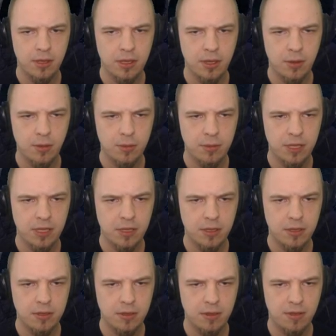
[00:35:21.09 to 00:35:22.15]
Oh, you know it would
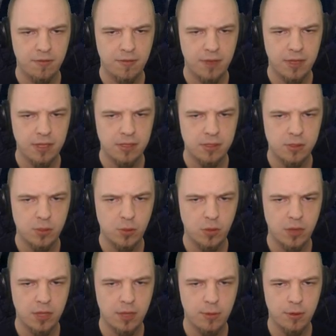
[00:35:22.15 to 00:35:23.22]
be good? A fucking
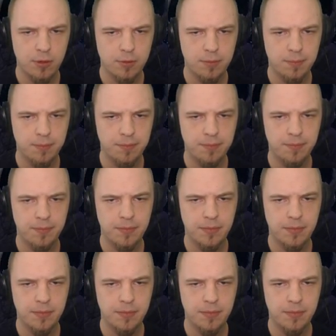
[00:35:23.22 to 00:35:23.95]
tool cupboard.